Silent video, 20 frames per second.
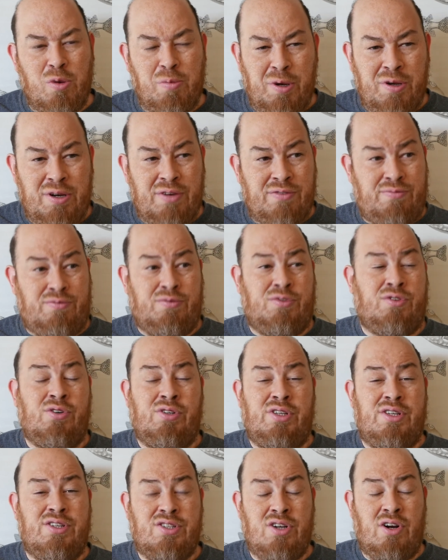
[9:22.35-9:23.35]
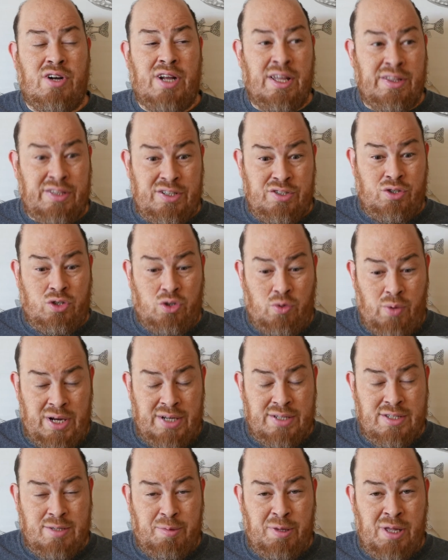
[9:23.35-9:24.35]
But certainly starting out, these are
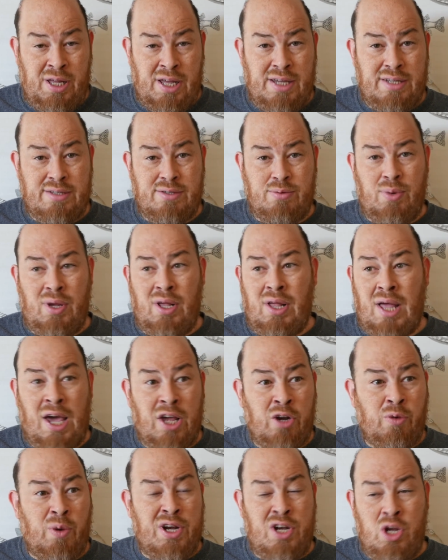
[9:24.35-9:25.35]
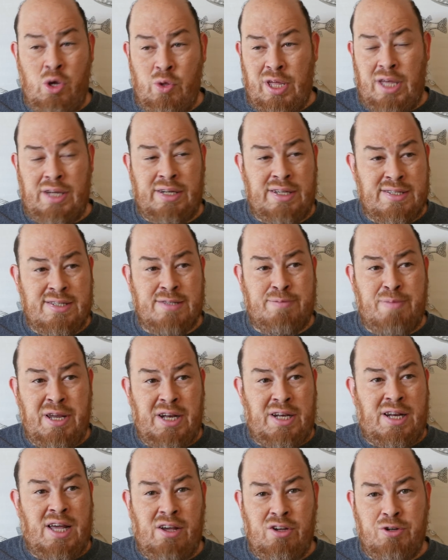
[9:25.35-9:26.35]
great supplies. Well, how do I know that? This is meta
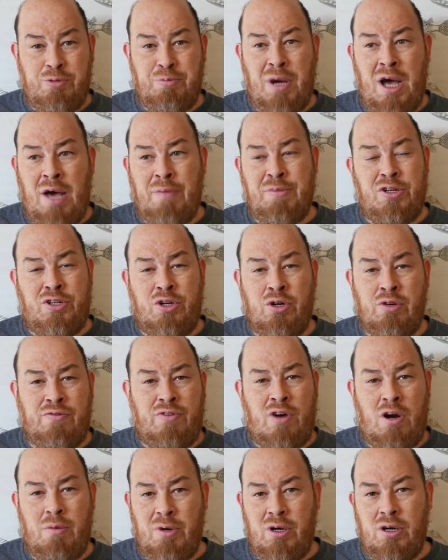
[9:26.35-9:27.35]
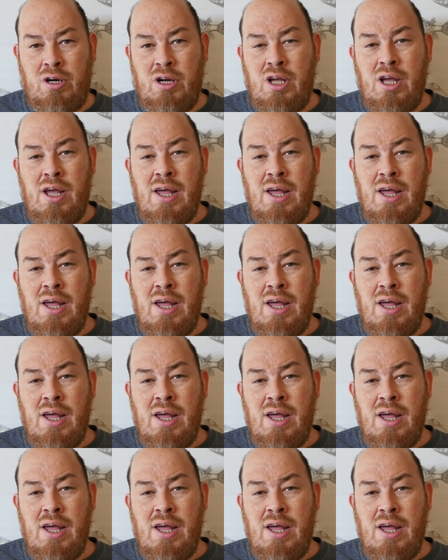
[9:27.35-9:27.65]
knowledge. Bob the Dirt Farmer